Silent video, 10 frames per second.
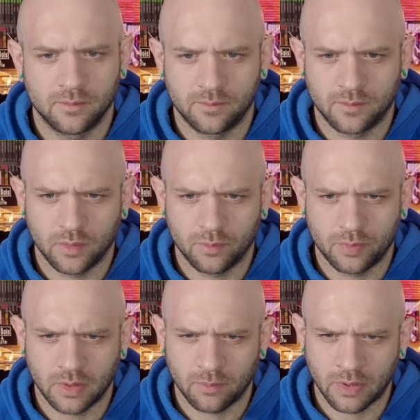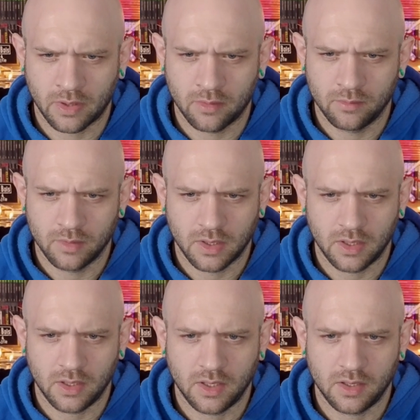Don't plank him. He
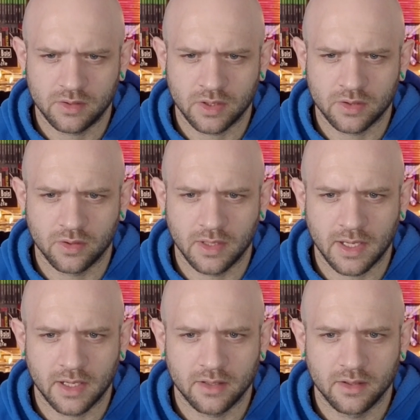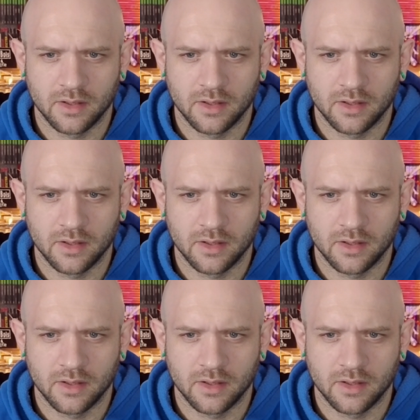is a gentle lad.